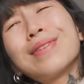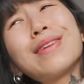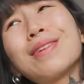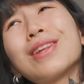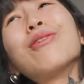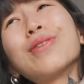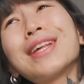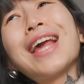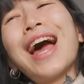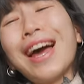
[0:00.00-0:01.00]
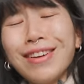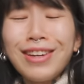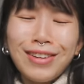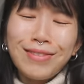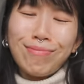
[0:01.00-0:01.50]
So sad.
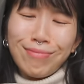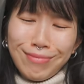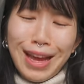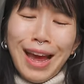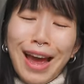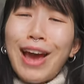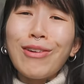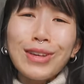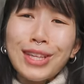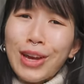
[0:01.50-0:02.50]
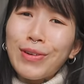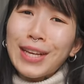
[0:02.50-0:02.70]
I was so